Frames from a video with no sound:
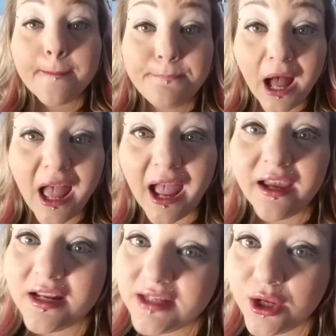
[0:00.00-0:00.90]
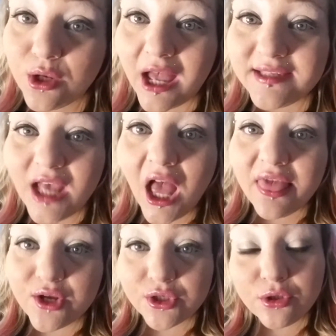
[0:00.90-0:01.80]
But I gotta tell you guys,
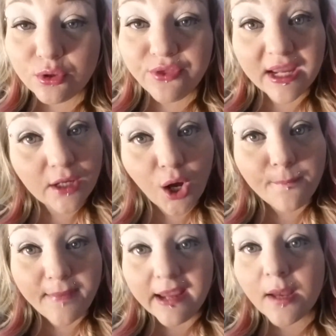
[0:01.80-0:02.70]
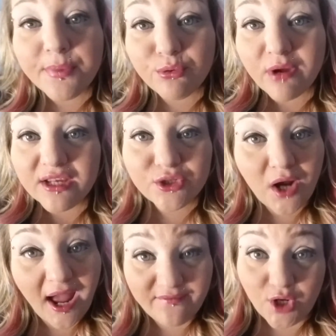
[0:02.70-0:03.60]
there's a new thing called Makeup Eraser.
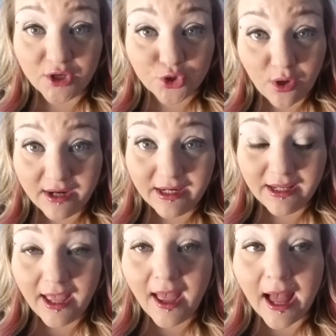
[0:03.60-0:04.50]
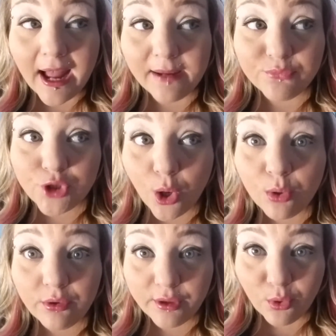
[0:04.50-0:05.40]
I have not tried it yet. I am
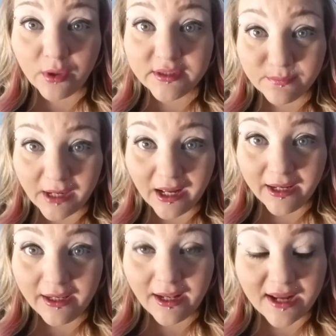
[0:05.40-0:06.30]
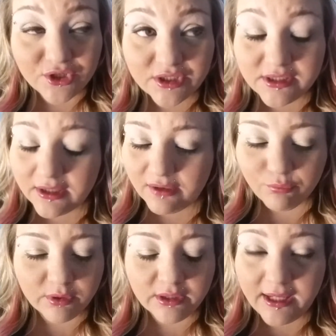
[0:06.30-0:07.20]
totally going to buy it. I just
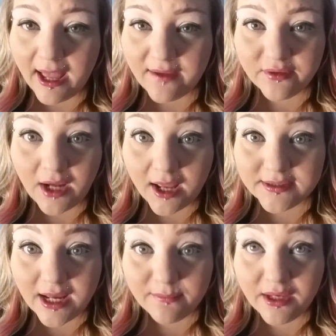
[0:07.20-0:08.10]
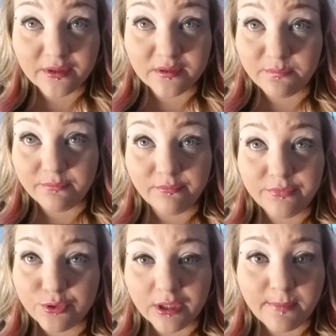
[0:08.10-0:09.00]
really haven't had time was
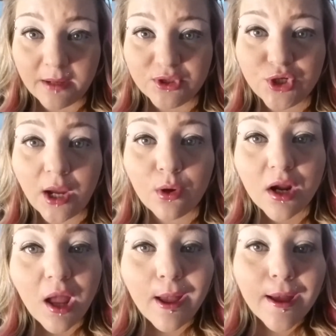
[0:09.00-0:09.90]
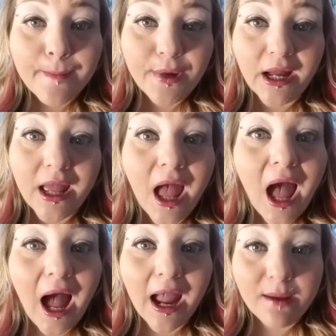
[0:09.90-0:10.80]
doing a baby shower, but
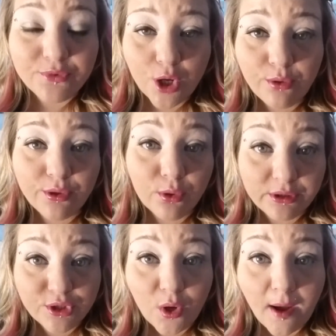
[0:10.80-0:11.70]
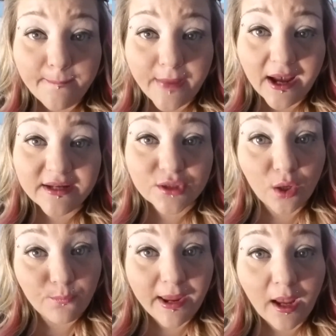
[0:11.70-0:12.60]
I am totally going to go out and buy it. It's
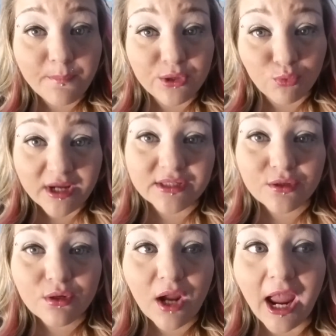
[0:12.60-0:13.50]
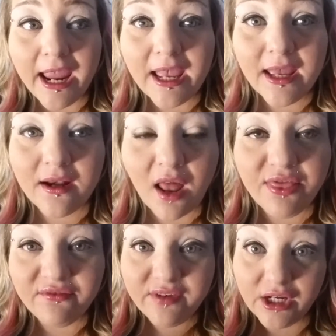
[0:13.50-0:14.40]
called Makeup Eraser, and
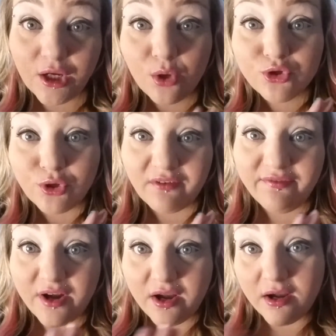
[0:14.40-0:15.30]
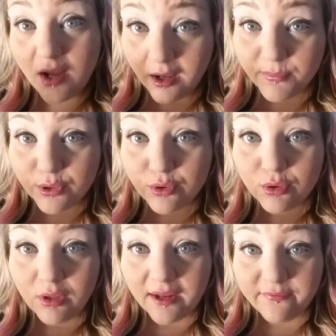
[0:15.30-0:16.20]
the videos look
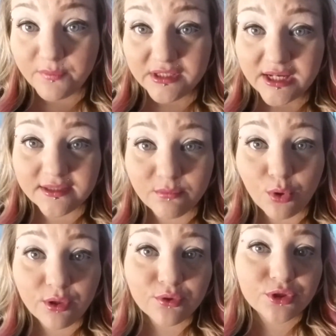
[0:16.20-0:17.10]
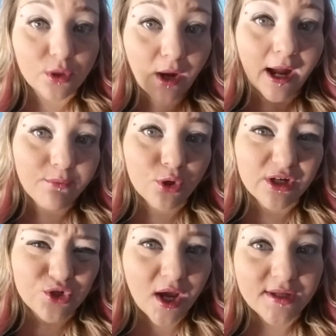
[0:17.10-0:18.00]
phenomenal, like from the testimonials. So I'm going
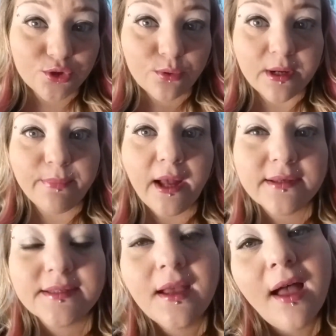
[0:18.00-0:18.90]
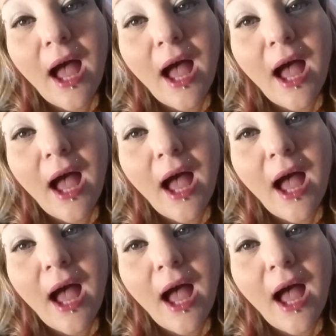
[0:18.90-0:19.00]
to try it. It's twenty bucks.